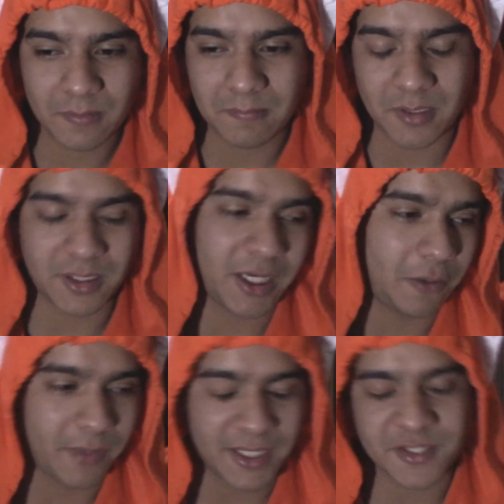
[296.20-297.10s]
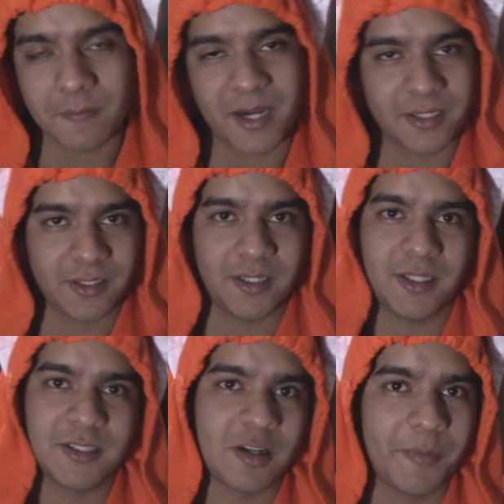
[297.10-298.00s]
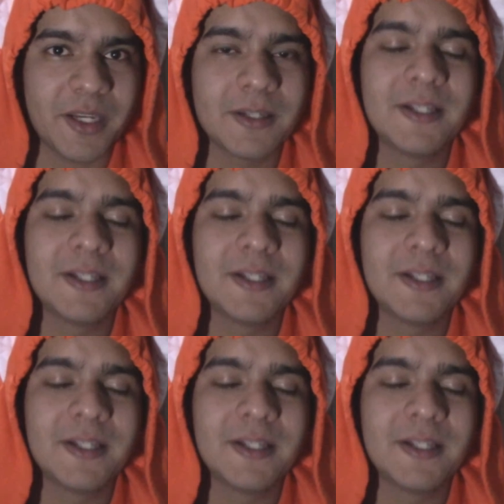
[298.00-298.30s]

But anyway, let's get back on topic.